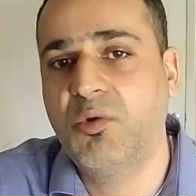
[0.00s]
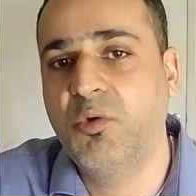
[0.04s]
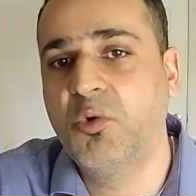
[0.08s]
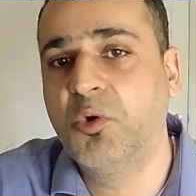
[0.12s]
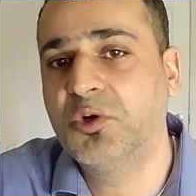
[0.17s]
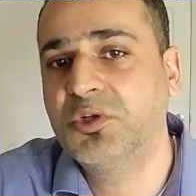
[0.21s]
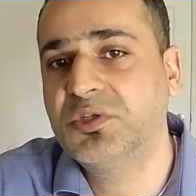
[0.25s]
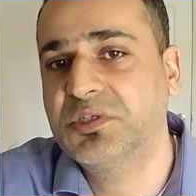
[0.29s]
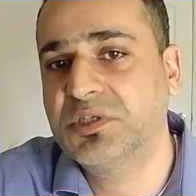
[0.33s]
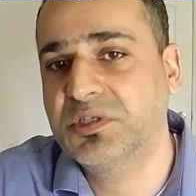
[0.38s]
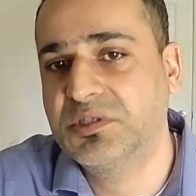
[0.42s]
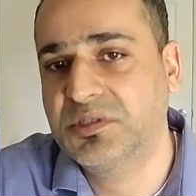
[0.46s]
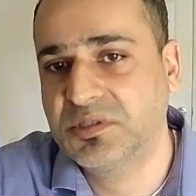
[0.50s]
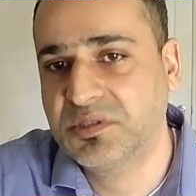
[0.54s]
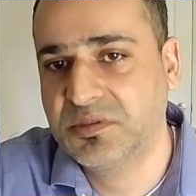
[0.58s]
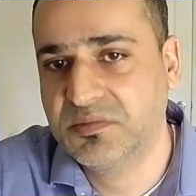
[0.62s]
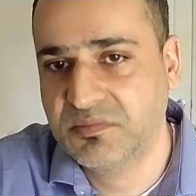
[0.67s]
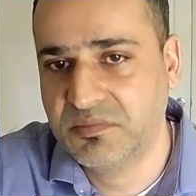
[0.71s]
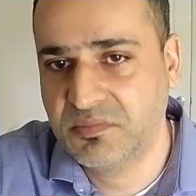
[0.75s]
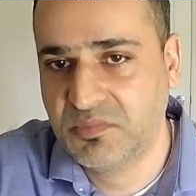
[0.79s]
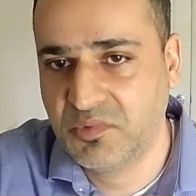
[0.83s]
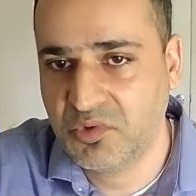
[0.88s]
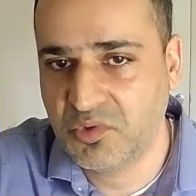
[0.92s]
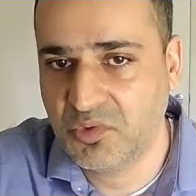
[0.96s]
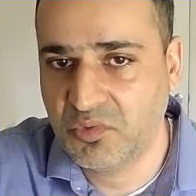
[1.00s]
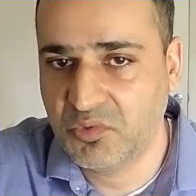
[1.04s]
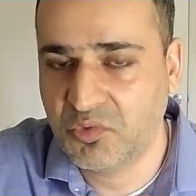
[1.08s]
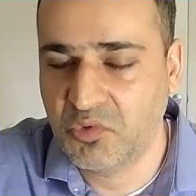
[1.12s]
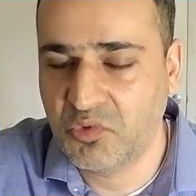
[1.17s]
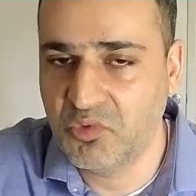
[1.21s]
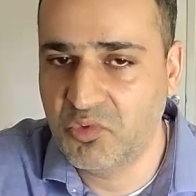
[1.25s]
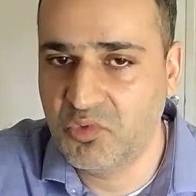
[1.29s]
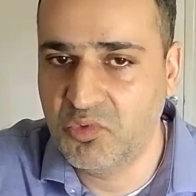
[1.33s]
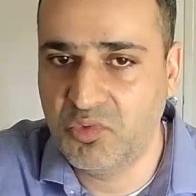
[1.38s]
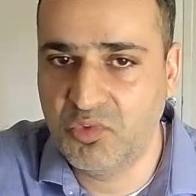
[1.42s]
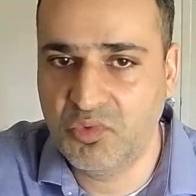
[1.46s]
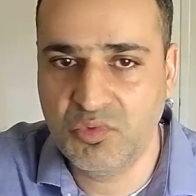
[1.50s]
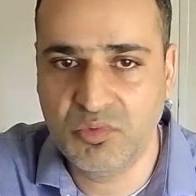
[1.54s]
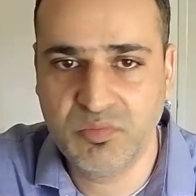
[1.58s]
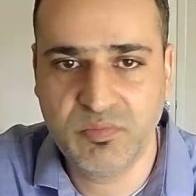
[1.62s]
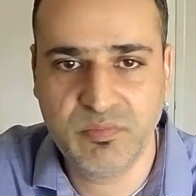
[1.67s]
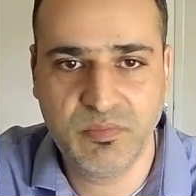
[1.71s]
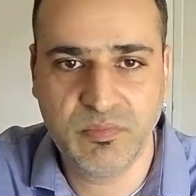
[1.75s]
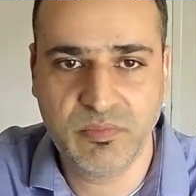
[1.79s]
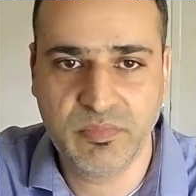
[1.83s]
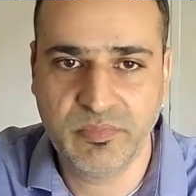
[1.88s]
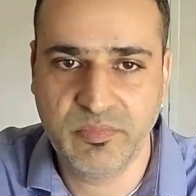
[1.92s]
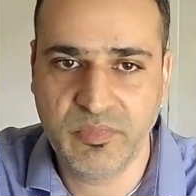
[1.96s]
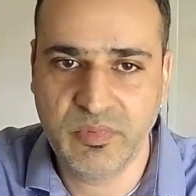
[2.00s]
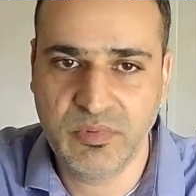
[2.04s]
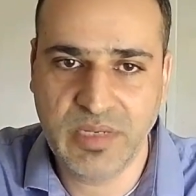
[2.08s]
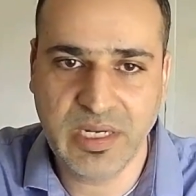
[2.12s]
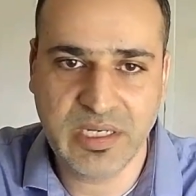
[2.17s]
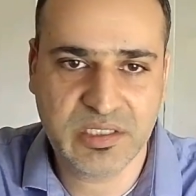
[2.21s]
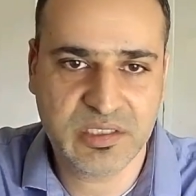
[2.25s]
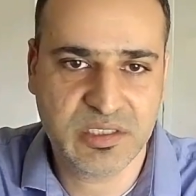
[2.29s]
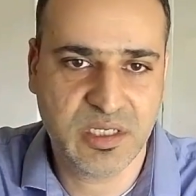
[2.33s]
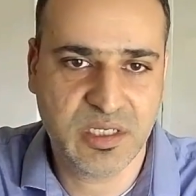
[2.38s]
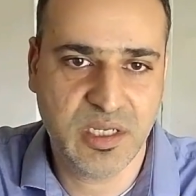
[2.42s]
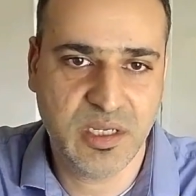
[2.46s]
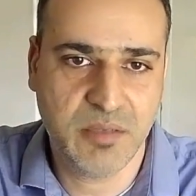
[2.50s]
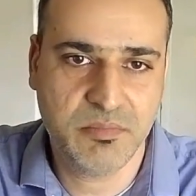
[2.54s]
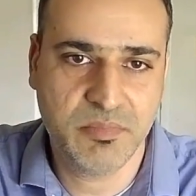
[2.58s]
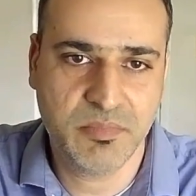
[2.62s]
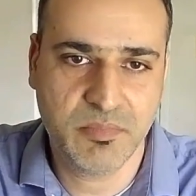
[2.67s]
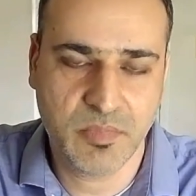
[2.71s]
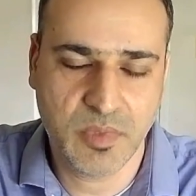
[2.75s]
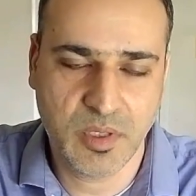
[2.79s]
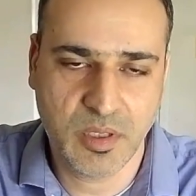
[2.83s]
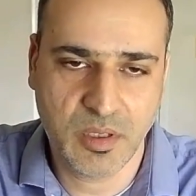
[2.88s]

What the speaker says: courses, through, let's say,